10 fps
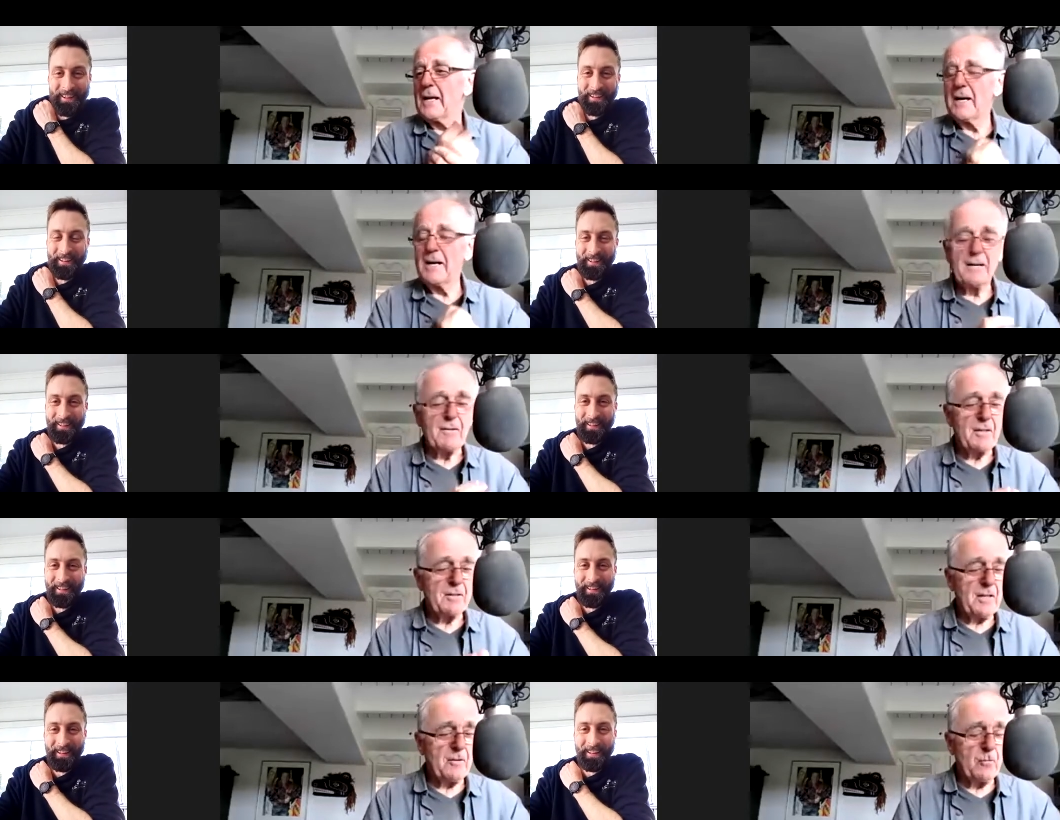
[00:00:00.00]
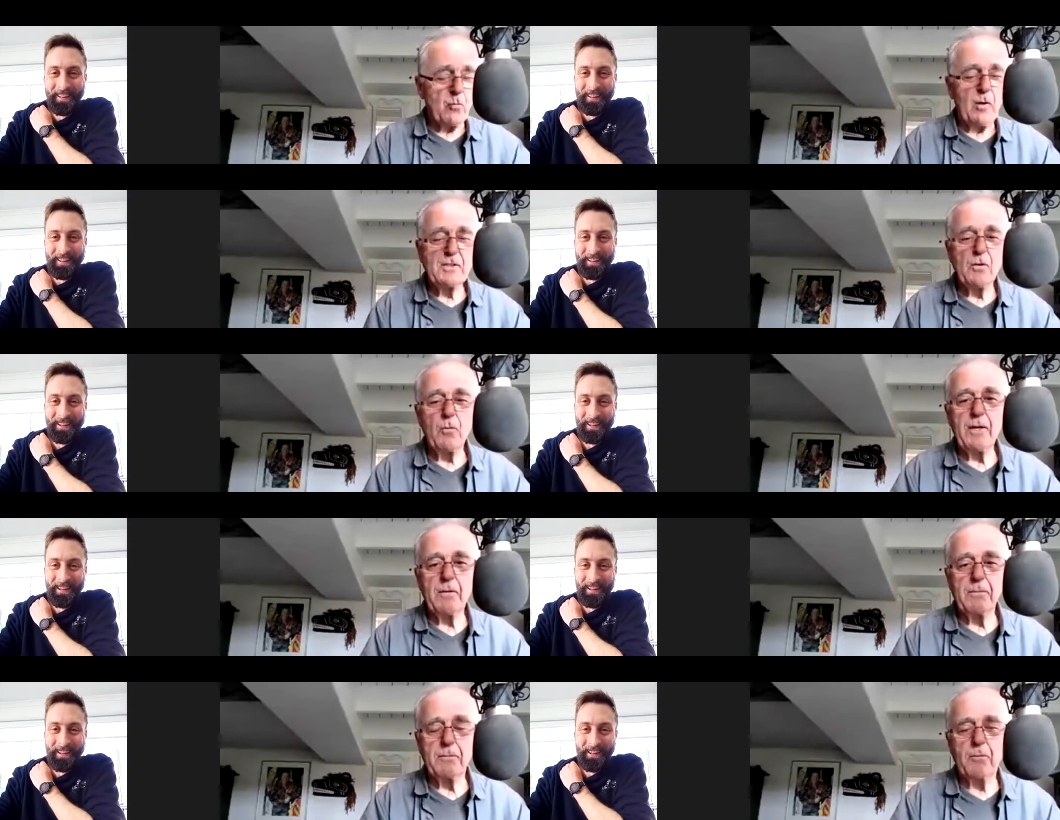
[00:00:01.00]
Speaker 1: uh, what do we?
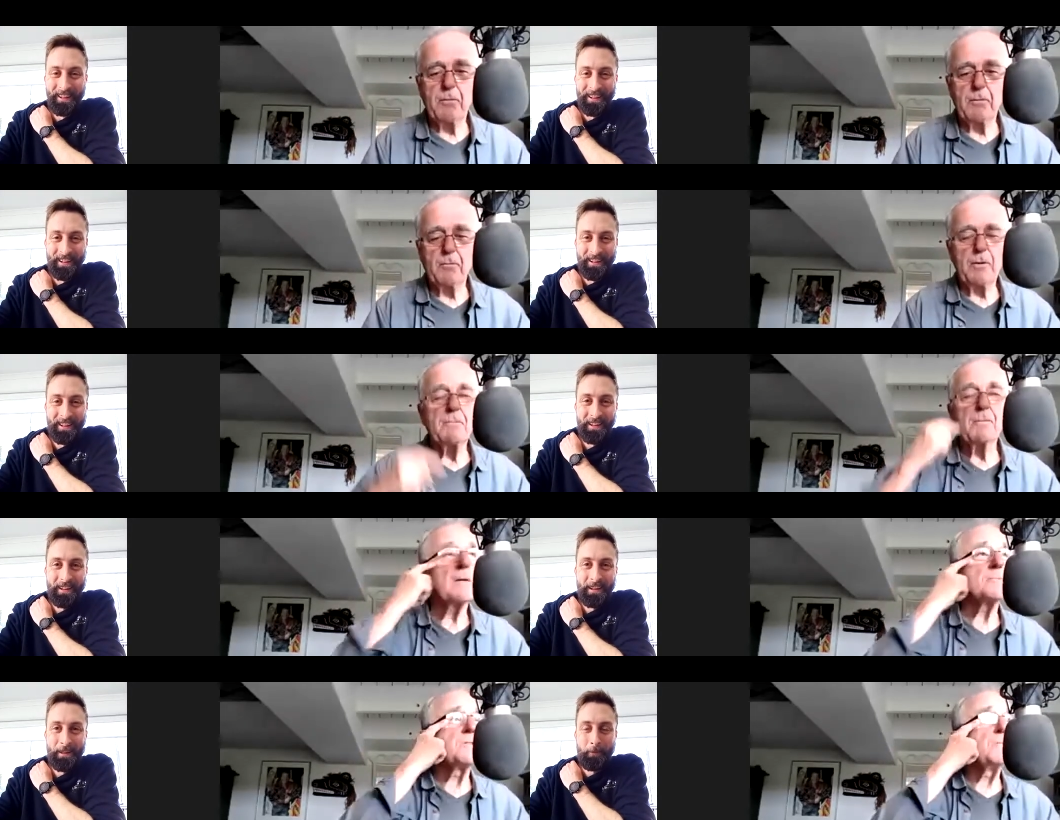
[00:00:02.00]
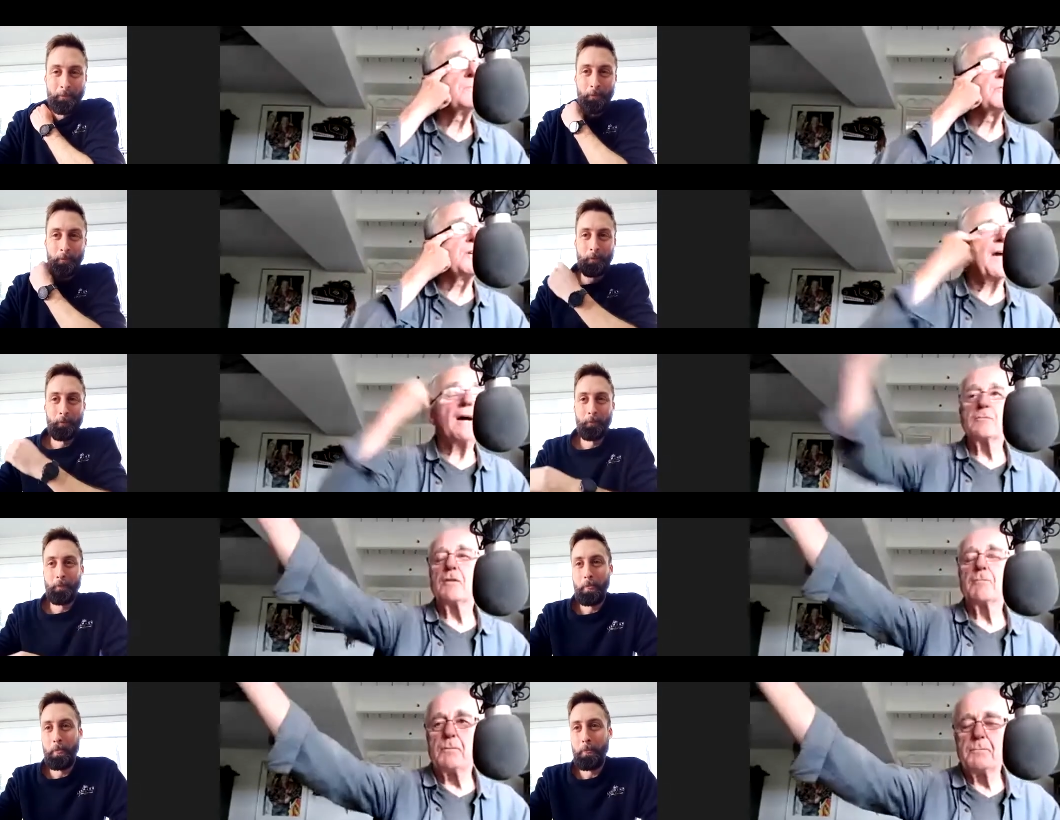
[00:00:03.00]
What the the
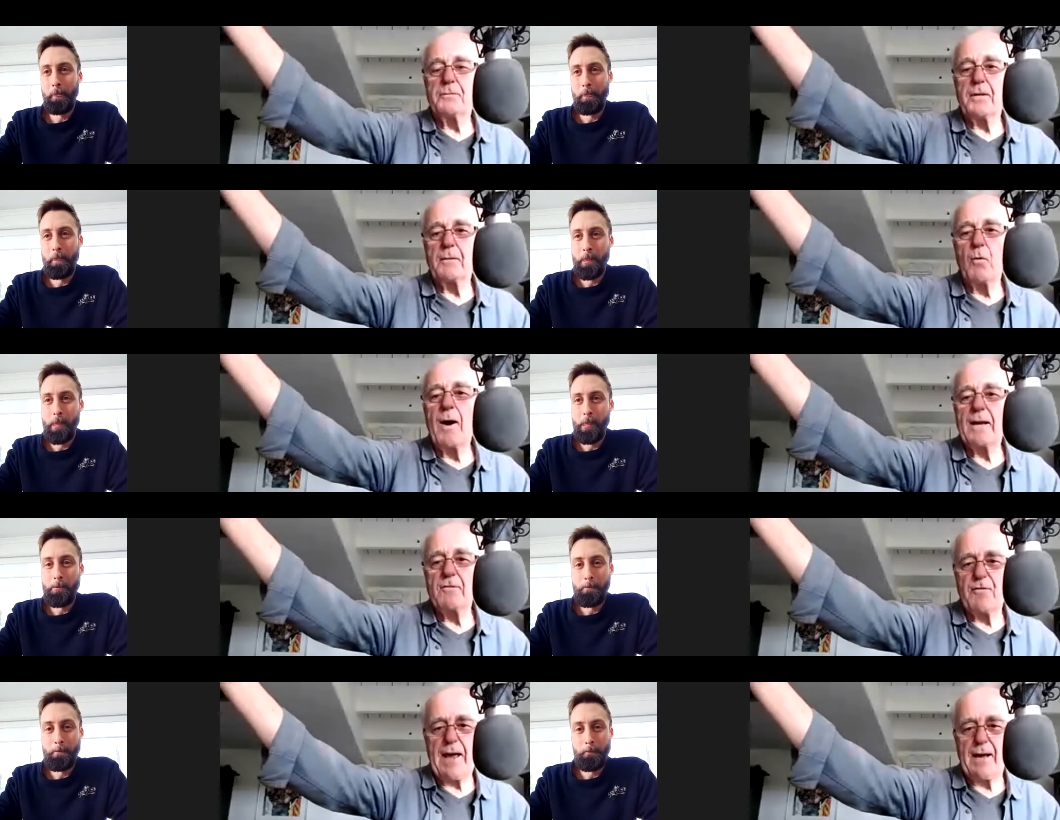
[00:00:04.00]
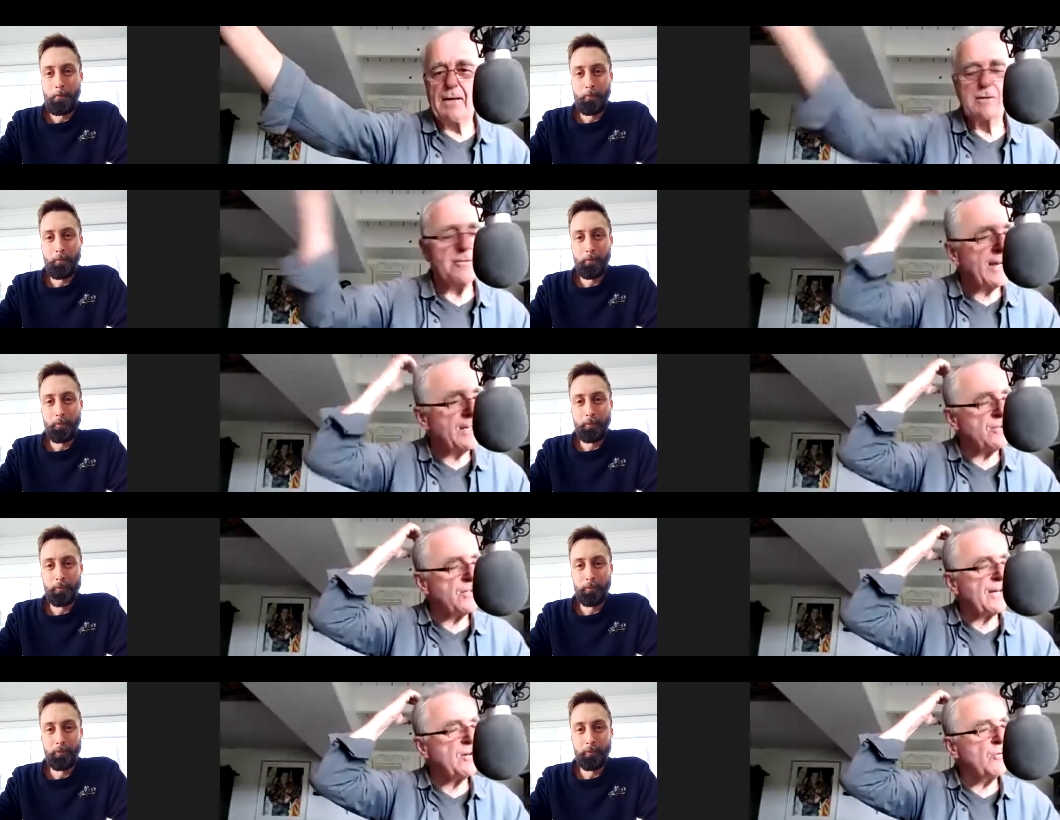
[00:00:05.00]
the wine fan? They they
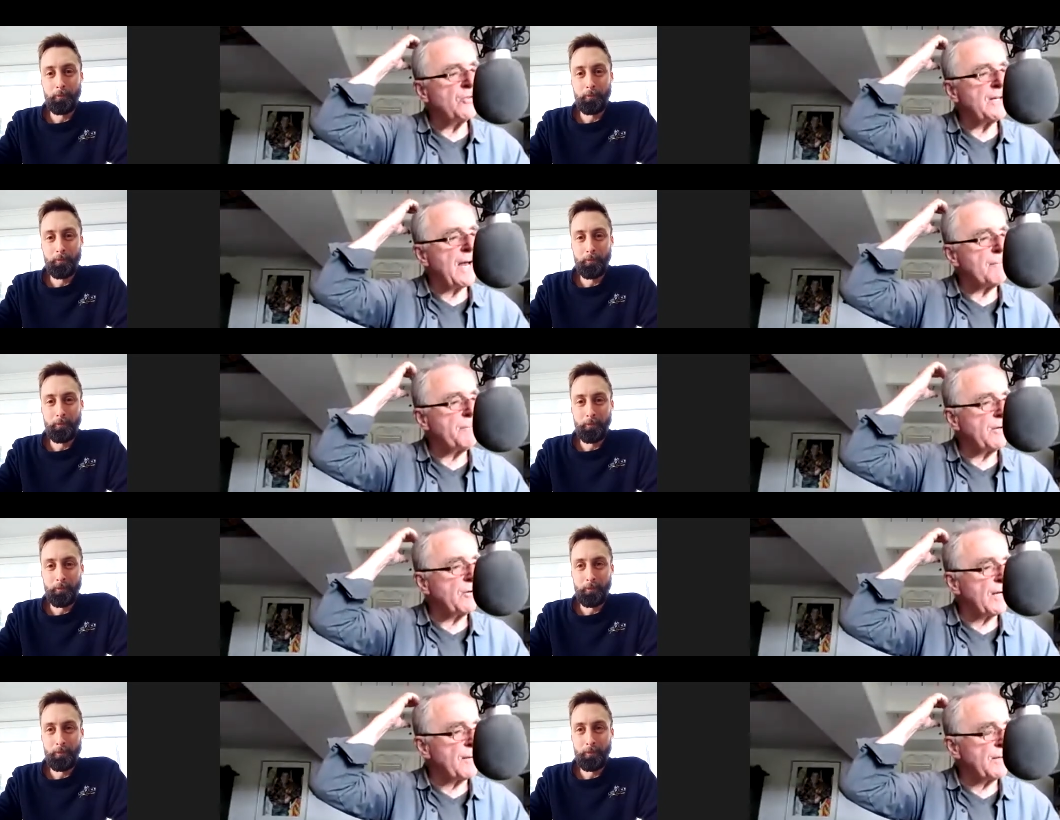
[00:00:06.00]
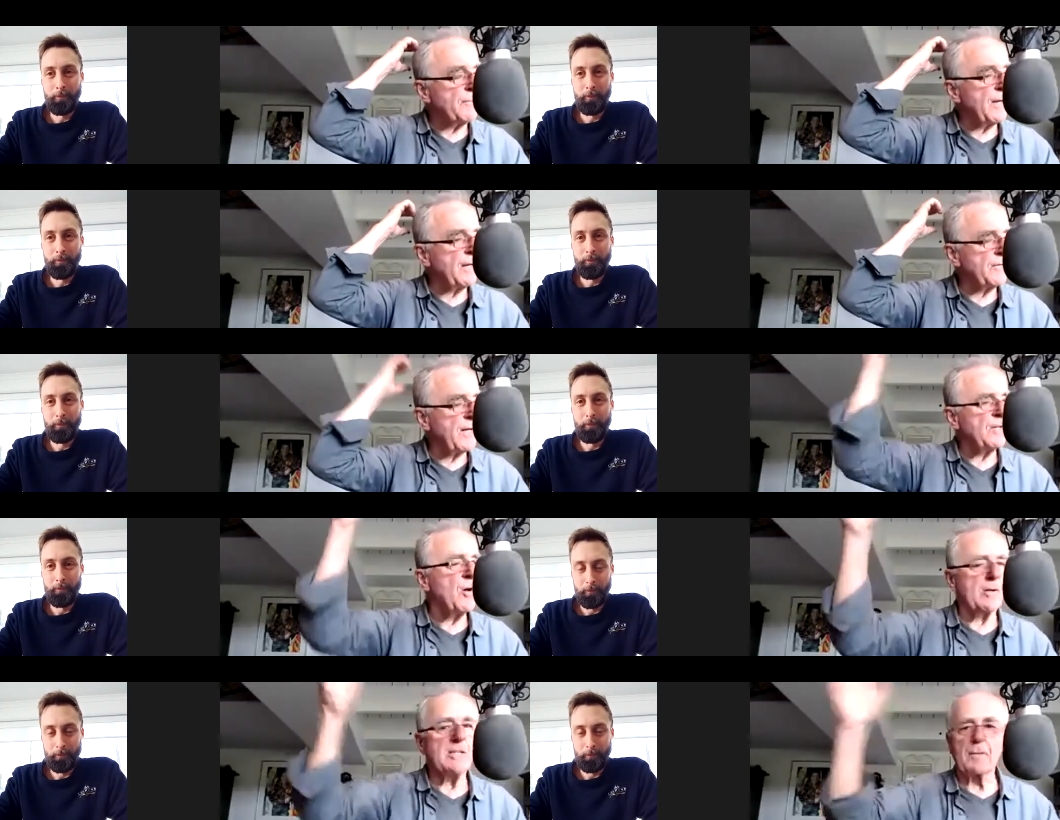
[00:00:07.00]
know the name Peter Lehmann. They they know
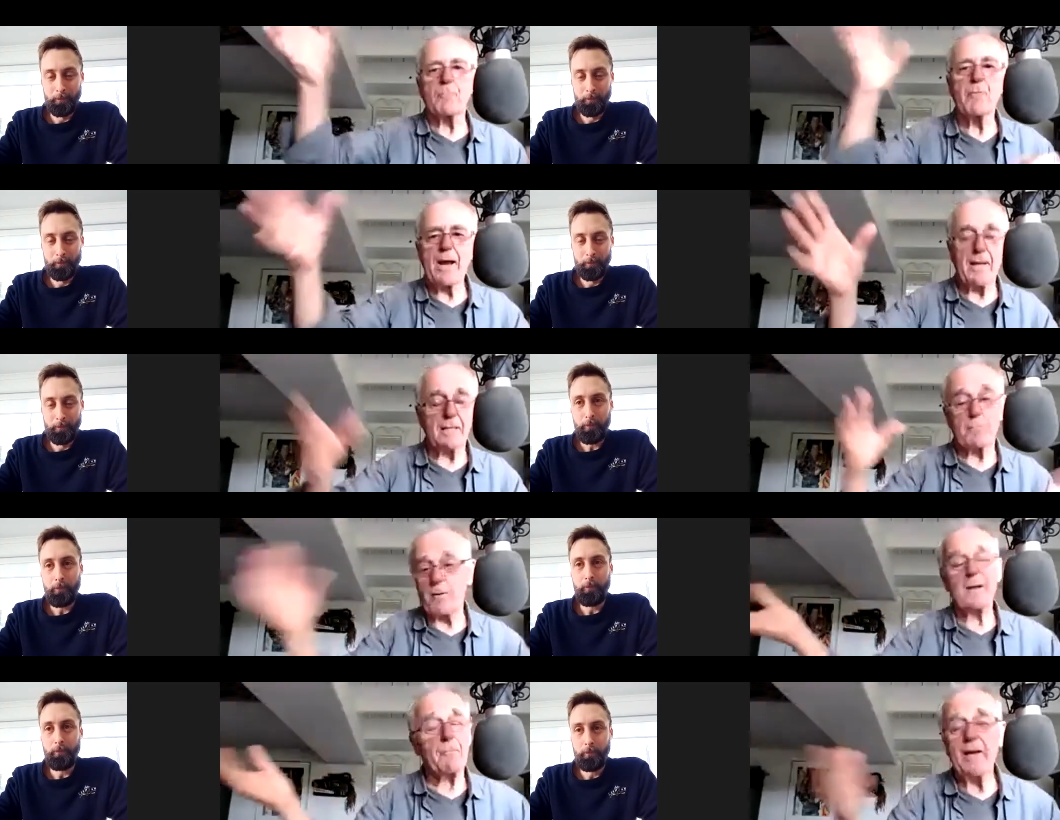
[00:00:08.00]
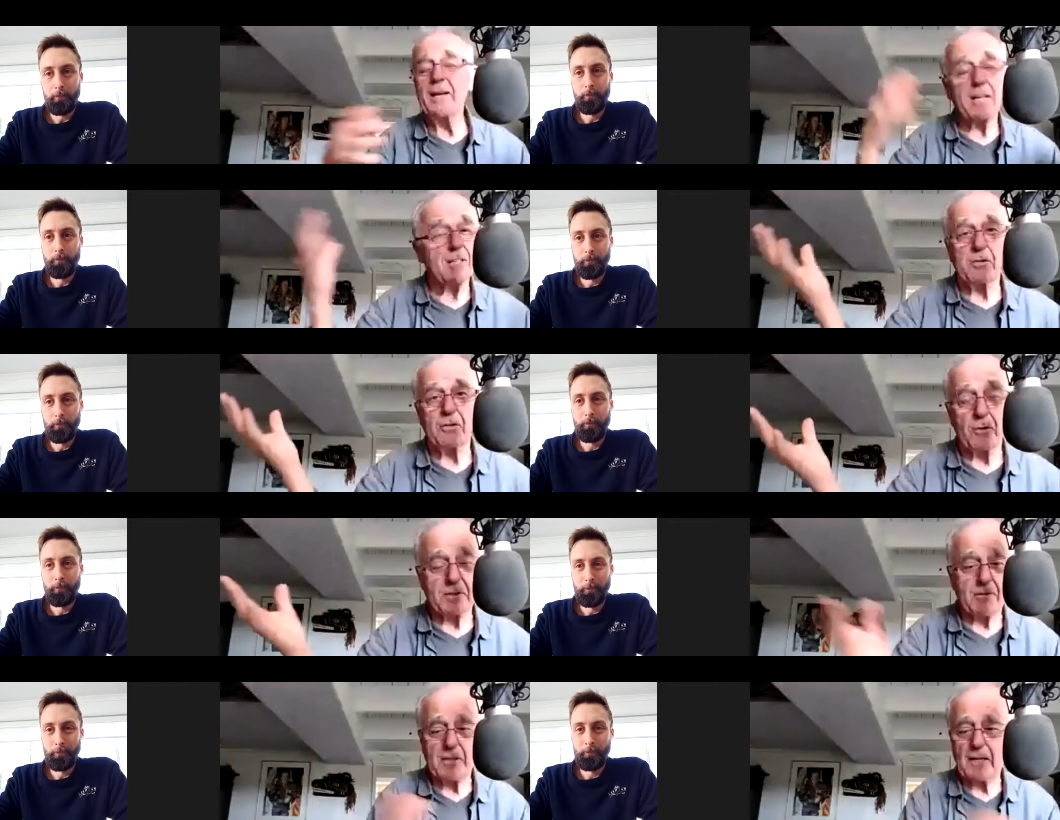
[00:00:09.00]
it. It's a brand. It's brand, branding, as you know, is
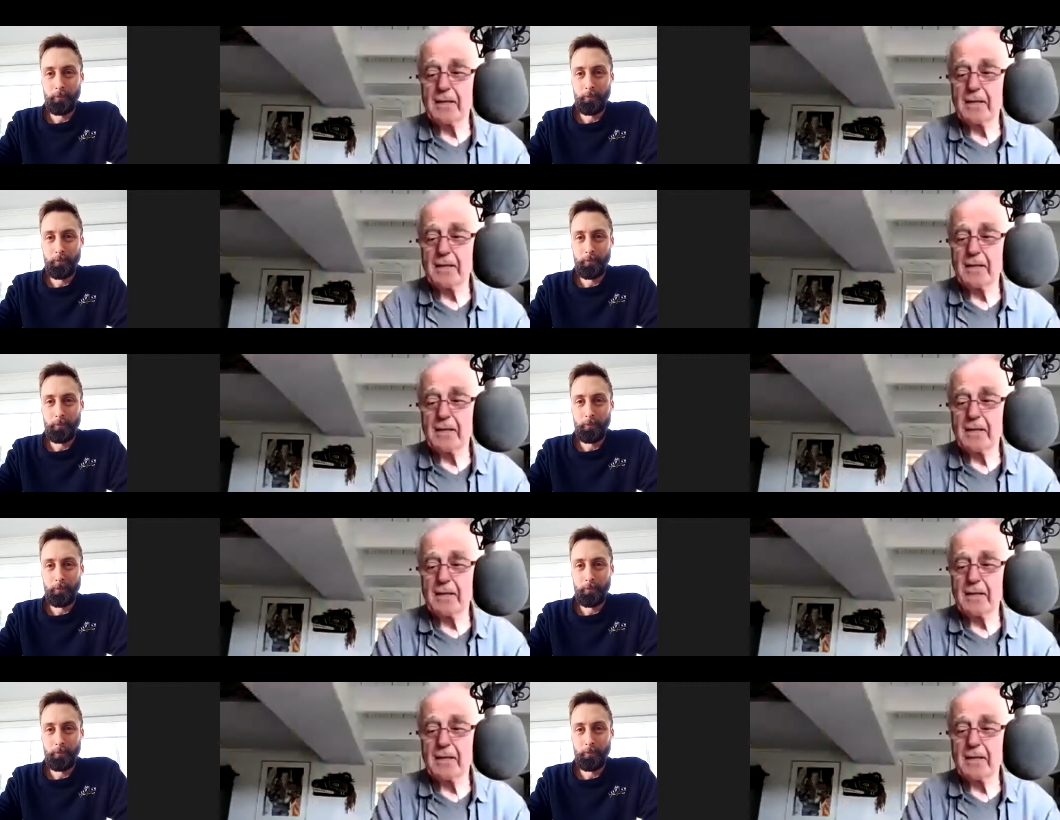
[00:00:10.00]
everything.